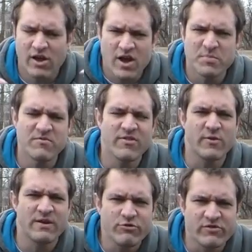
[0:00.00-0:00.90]
A couple of
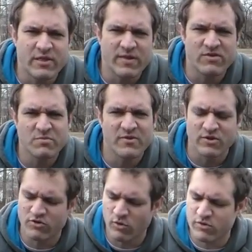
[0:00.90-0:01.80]
other interesting things about
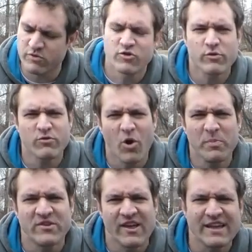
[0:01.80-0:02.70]
the doors. When the doors are
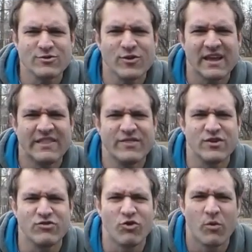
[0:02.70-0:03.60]
open, take a look in
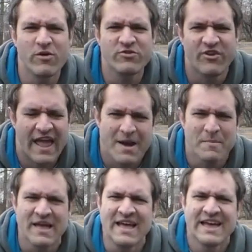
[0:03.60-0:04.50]
the door
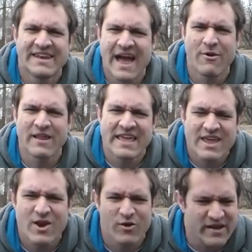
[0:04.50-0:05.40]
jamb down
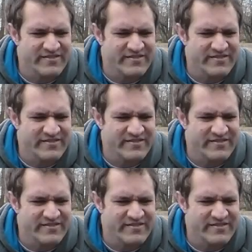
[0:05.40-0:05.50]
here.